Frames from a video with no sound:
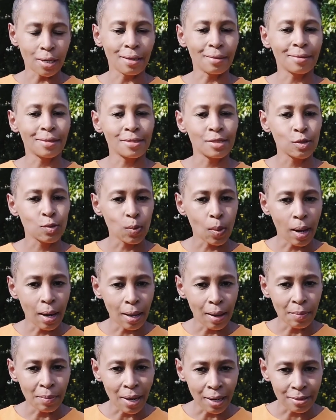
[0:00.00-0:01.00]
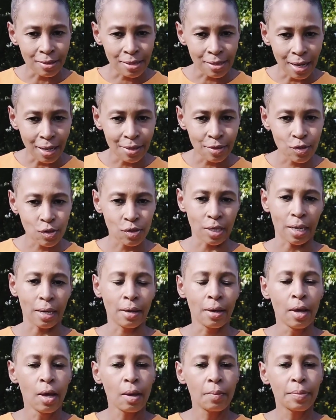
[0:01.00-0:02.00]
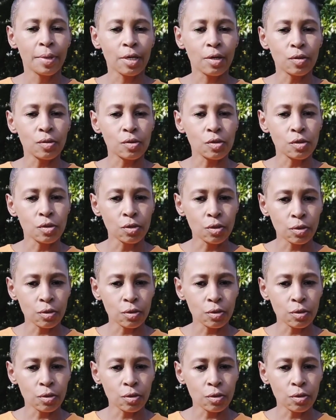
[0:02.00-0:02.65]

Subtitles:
And this is why I'm outside today, because